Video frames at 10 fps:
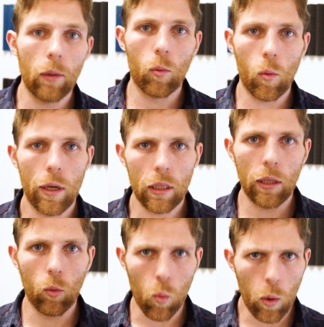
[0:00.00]

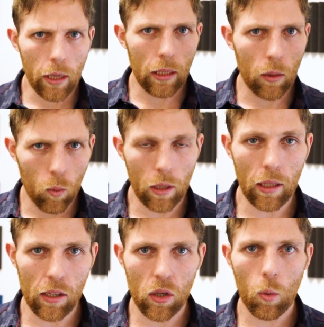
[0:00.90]
really, really,
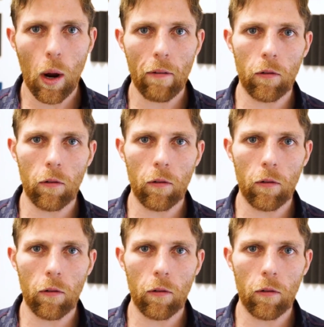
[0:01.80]
really sweat